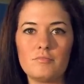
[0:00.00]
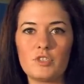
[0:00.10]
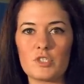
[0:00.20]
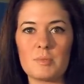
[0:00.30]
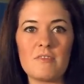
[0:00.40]

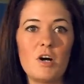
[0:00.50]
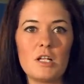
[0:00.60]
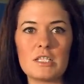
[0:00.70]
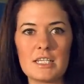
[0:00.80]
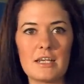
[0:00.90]
just be
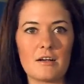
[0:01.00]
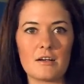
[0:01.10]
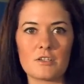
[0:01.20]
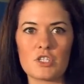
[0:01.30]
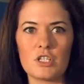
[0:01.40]

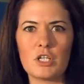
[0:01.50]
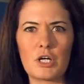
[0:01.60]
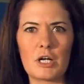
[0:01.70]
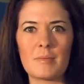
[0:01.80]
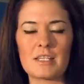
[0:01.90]
volunteer, just learn,